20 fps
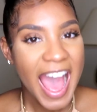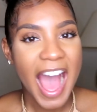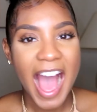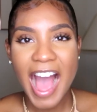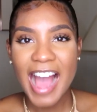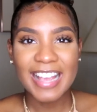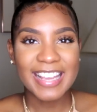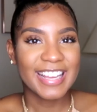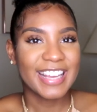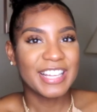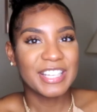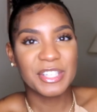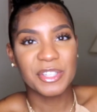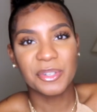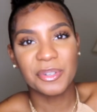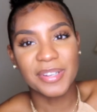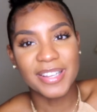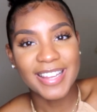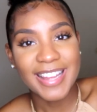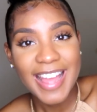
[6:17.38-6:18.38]
I can't
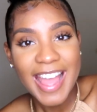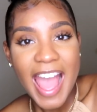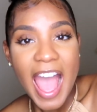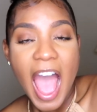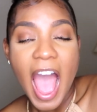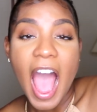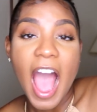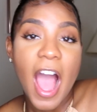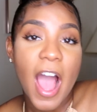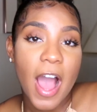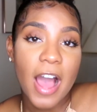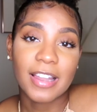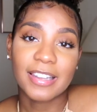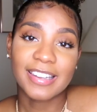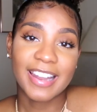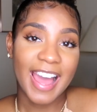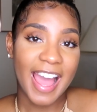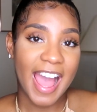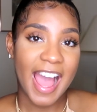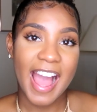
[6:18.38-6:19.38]
do it.
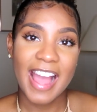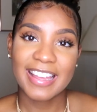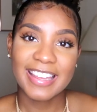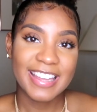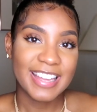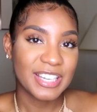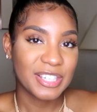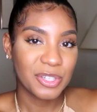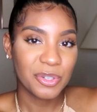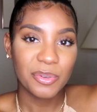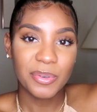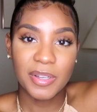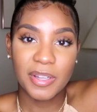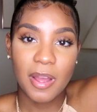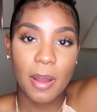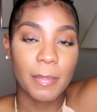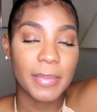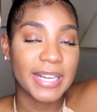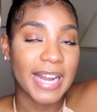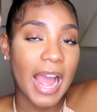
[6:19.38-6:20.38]
I can't do it.
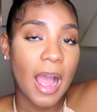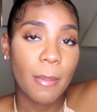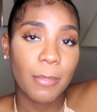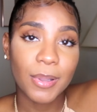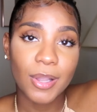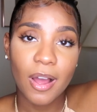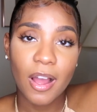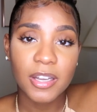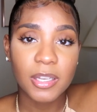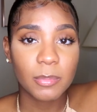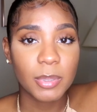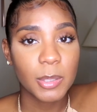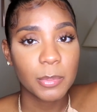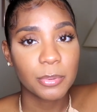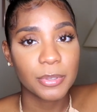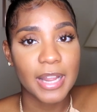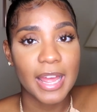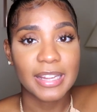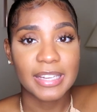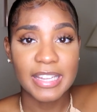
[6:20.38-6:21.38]
I mean, I applaud the
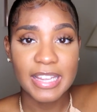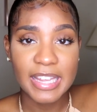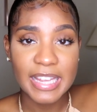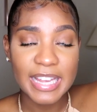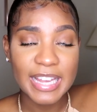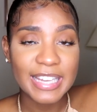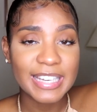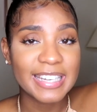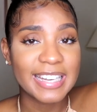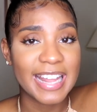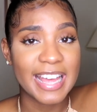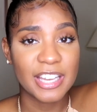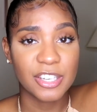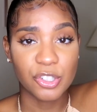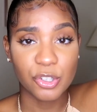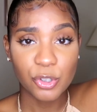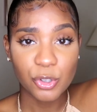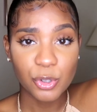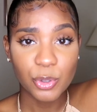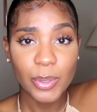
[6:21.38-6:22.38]
people that can and that
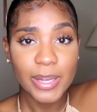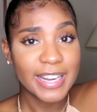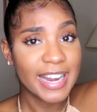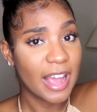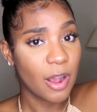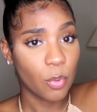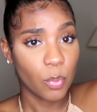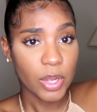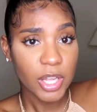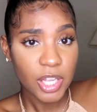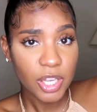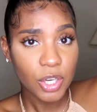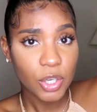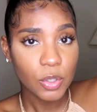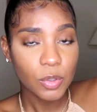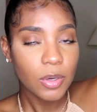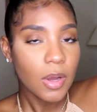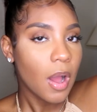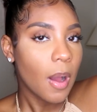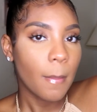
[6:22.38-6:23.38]
do and that
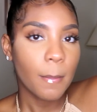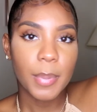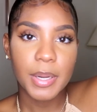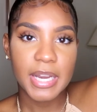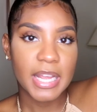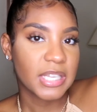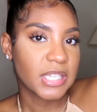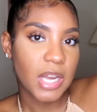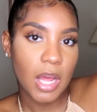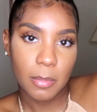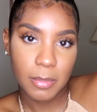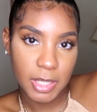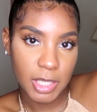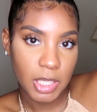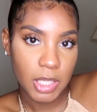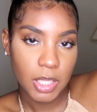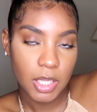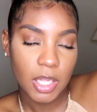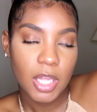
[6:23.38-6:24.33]
will, but that's not me.